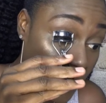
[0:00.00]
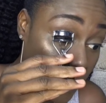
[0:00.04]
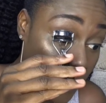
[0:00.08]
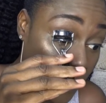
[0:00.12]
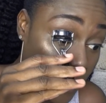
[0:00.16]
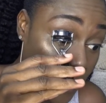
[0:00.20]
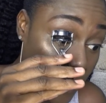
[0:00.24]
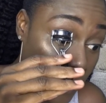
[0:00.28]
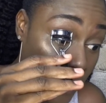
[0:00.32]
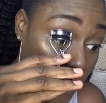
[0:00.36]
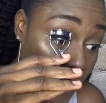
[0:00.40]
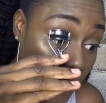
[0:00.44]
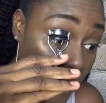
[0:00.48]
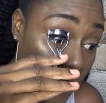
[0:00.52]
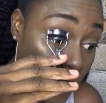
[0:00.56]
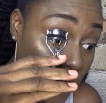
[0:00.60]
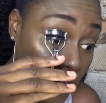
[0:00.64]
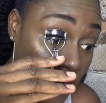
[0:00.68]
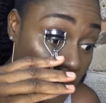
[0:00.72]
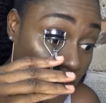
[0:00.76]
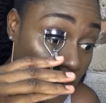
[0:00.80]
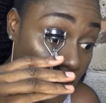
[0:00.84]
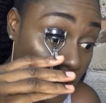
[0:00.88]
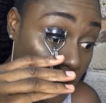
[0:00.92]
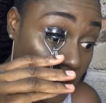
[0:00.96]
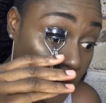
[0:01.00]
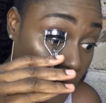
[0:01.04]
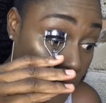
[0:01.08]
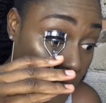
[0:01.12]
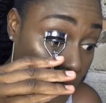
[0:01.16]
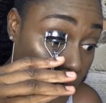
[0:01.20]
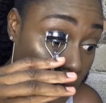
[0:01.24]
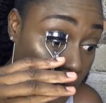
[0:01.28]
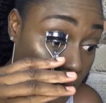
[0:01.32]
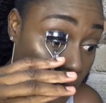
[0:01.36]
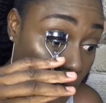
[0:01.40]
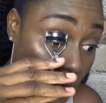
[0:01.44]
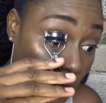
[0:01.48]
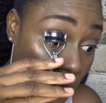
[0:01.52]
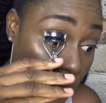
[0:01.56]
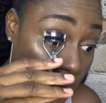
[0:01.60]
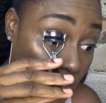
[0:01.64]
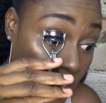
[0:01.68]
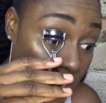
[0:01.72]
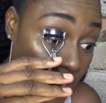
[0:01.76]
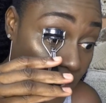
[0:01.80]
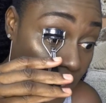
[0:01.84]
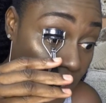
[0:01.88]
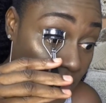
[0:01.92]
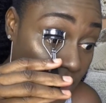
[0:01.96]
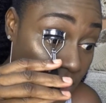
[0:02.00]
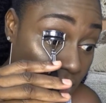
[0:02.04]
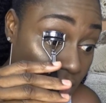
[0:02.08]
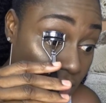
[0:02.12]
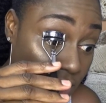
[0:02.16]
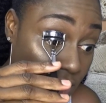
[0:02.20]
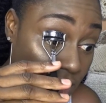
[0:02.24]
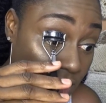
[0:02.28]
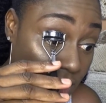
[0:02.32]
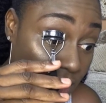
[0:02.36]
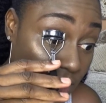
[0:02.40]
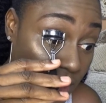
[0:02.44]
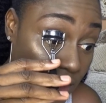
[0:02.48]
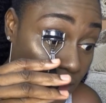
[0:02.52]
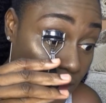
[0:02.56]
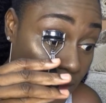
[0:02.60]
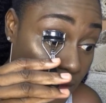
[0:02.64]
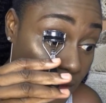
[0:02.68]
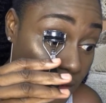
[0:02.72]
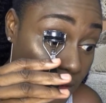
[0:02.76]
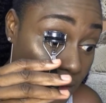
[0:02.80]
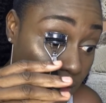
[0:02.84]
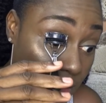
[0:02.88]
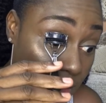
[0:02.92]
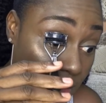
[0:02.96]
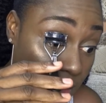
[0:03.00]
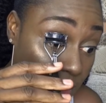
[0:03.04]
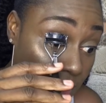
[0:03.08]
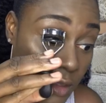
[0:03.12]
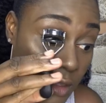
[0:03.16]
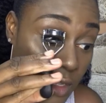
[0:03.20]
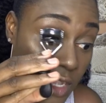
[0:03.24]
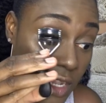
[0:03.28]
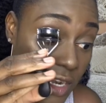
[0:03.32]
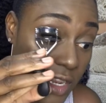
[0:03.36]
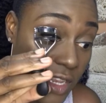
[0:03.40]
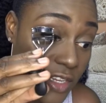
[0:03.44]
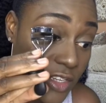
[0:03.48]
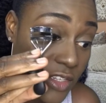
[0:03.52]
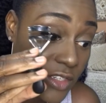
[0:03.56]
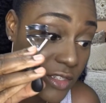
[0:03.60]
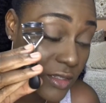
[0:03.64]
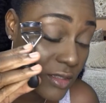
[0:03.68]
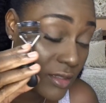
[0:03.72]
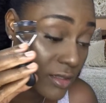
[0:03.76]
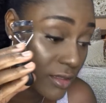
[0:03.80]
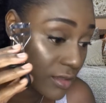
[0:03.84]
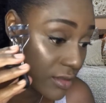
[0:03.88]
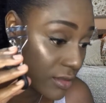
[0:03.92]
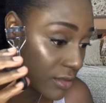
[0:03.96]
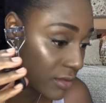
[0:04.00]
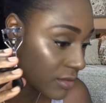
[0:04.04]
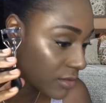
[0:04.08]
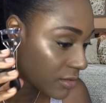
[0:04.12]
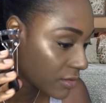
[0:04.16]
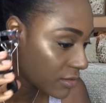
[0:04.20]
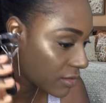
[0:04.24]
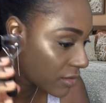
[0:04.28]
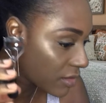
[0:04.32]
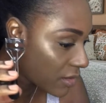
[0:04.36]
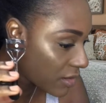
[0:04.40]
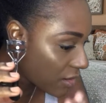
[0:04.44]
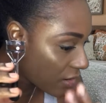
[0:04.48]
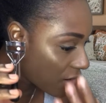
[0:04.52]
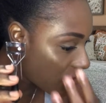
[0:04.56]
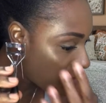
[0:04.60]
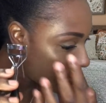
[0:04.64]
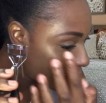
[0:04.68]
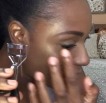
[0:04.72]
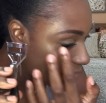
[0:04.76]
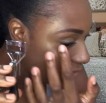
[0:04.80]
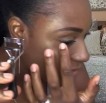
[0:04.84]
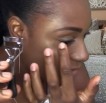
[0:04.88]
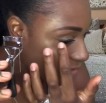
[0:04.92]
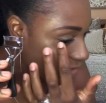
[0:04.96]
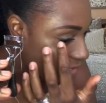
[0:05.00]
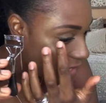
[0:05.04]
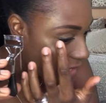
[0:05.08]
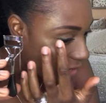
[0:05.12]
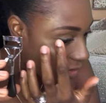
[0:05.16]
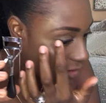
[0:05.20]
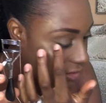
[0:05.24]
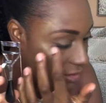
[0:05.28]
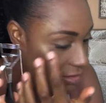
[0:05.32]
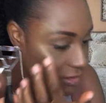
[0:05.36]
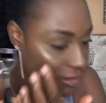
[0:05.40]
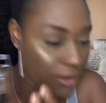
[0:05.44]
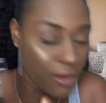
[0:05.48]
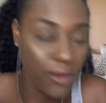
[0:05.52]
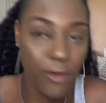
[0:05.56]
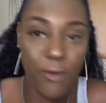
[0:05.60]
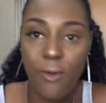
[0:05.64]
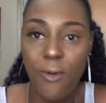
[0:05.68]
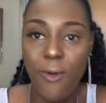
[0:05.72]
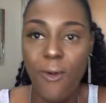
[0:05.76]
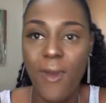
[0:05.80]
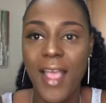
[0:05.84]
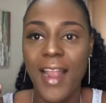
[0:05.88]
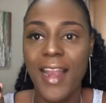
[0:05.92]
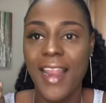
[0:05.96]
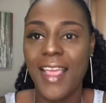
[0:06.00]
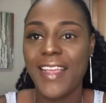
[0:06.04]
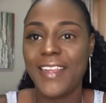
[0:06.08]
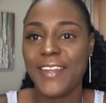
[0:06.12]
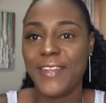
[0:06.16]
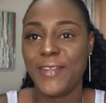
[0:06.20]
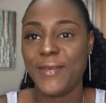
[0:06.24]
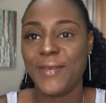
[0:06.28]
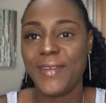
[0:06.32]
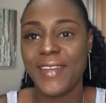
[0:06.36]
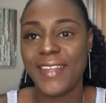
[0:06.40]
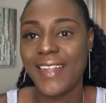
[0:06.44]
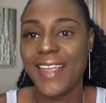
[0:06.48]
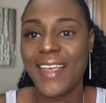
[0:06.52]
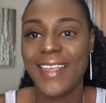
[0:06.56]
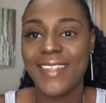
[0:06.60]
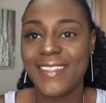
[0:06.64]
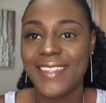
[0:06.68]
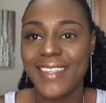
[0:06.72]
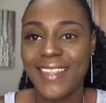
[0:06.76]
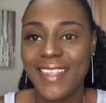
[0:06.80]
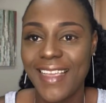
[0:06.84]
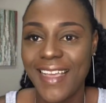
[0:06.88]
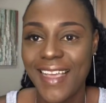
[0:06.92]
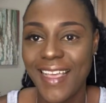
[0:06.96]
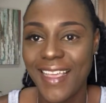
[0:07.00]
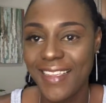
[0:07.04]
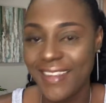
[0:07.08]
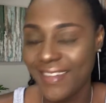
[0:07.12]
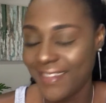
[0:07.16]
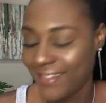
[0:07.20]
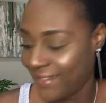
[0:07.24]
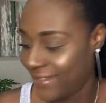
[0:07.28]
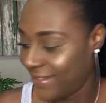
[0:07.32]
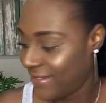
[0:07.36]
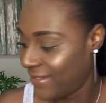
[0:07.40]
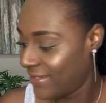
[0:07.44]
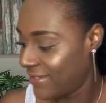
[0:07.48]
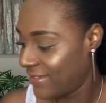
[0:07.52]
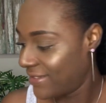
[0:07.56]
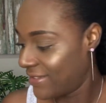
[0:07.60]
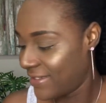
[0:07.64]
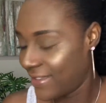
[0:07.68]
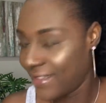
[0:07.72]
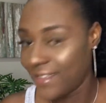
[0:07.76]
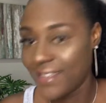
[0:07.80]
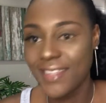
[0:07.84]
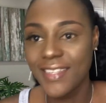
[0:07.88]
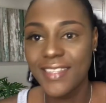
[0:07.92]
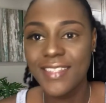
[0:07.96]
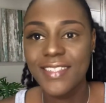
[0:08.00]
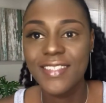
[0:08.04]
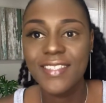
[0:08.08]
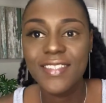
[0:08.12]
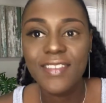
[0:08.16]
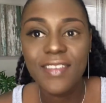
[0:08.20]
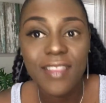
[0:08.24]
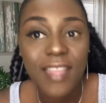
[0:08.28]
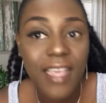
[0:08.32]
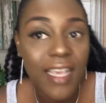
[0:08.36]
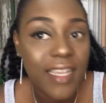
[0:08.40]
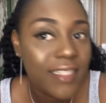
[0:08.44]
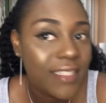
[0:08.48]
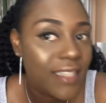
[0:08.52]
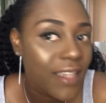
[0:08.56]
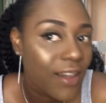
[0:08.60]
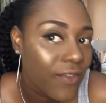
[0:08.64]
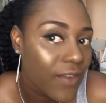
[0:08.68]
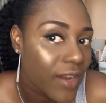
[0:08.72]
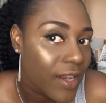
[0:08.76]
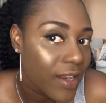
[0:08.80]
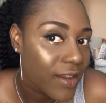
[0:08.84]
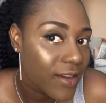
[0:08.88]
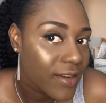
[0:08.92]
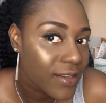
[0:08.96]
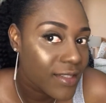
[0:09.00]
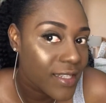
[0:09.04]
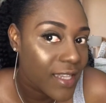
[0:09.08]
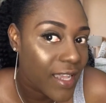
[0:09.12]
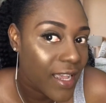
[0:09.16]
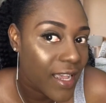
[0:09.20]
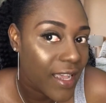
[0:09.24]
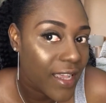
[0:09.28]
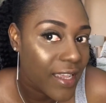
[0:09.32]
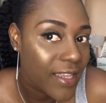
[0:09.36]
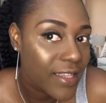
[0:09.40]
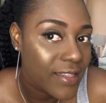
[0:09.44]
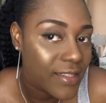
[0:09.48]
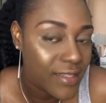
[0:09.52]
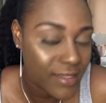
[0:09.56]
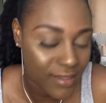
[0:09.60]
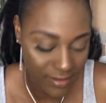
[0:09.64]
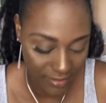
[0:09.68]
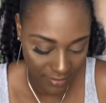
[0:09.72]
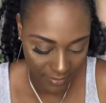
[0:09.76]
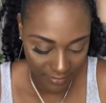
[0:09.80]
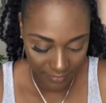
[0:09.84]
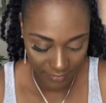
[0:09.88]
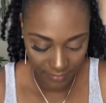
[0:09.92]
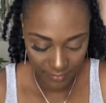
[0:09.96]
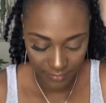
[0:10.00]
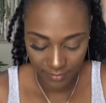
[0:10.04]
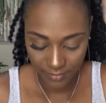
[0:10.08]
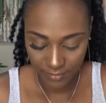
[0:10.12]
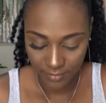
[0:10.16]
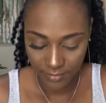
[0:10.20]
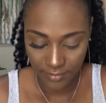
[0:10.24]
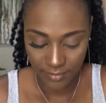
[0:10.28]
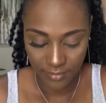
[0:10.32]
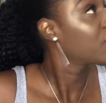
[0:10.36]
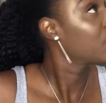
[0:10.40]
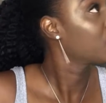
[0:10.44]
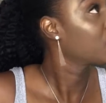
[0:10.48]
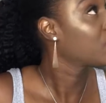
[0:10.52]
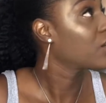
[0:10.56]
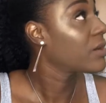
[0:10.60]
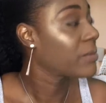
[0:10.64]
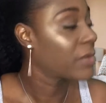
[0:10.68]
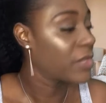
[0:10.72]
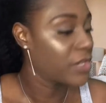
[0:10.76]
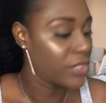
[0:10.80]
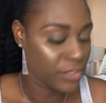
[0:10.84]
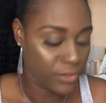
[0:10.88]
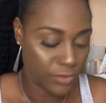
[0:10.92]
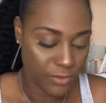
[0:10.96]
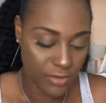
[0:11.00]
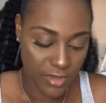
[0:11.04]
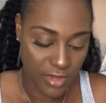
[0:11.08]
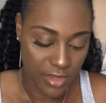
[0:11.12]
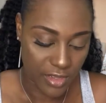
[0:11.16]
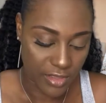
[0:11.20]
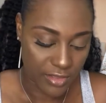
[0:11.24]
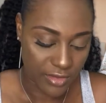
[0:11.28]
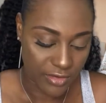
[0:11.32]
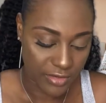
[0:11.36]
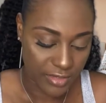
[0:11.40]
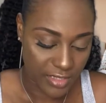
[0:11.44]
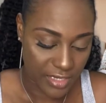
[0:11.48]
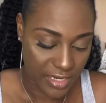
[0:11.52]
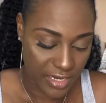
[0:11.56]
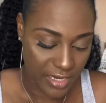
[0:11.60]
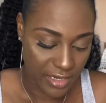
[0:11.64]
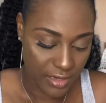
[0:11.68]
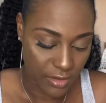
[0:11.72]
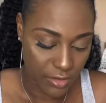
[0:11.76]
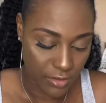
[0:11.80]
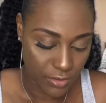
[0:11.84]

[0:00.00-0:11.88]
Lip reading: the eyelash, both eyelashes together. And I just count to 10 while I do it as a guide. So that's how it looks, guys. So I'm going to do the other side.